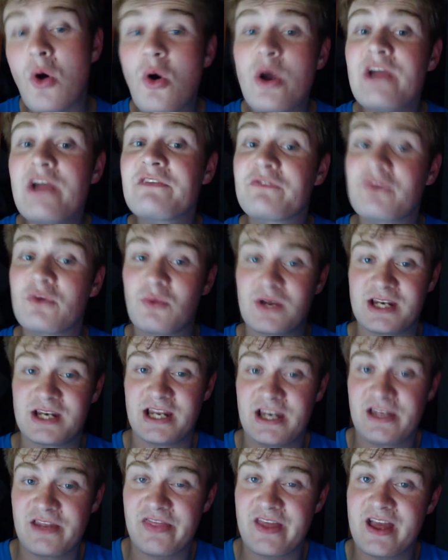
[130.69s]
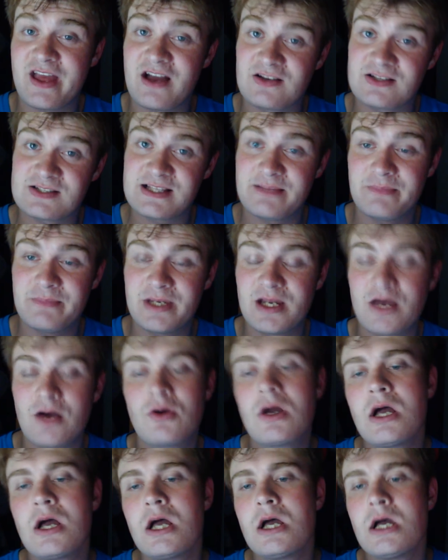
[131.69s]
Or if you want anything else, let me
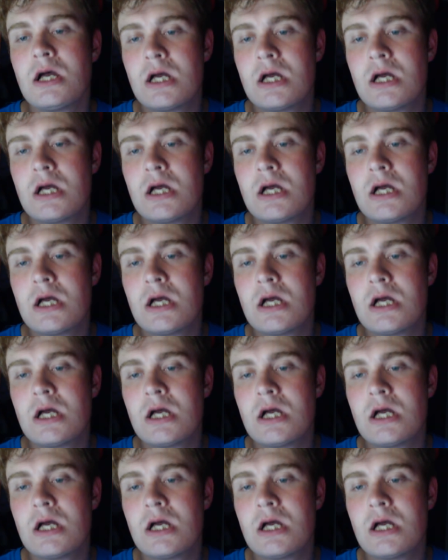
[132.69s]
know.